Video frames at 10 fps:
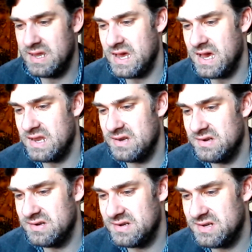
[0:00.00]

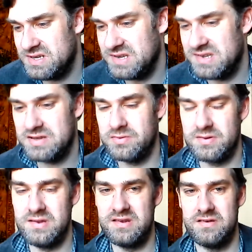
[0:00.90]
and she's
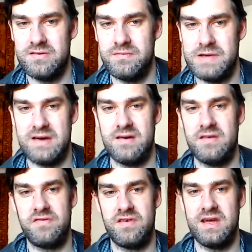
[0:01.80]
talking to her about
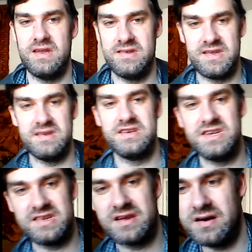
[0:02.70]
her friends, and
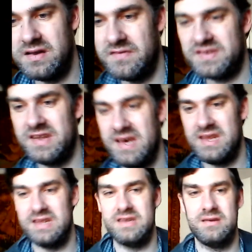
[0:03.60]
she's kind of
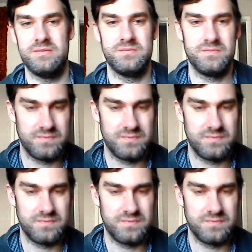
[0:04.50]
saying,